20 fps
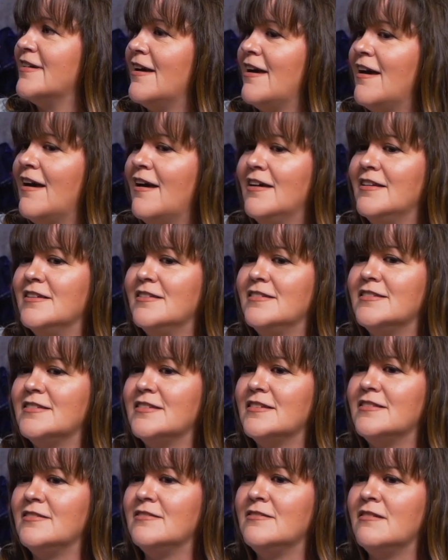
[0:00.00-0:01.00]
and
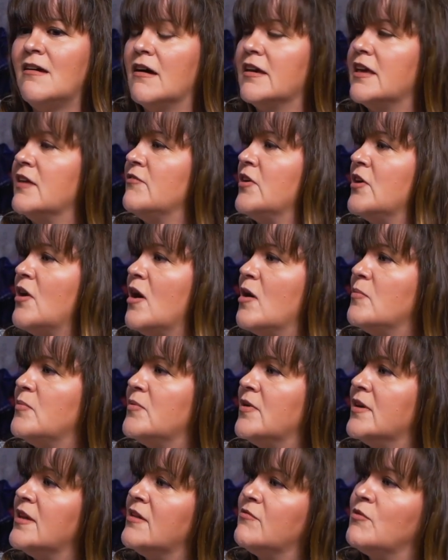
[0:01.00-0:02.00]
mm. not giving up.
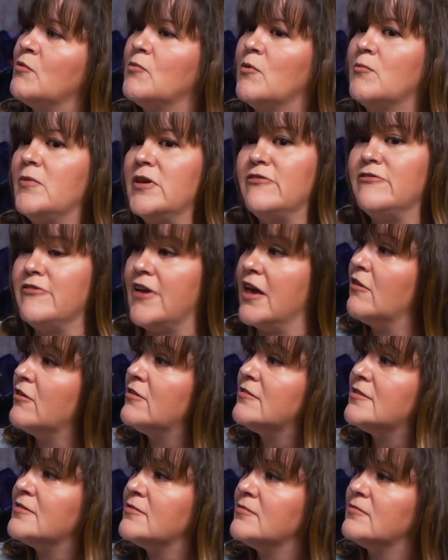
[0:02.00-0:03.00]
And even mm. when we
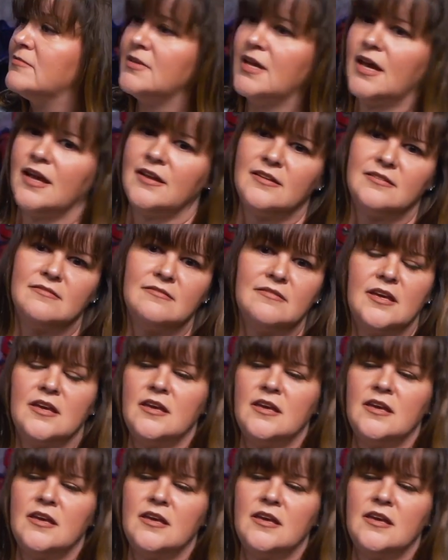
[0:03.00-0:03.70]
failed, yeah. we had a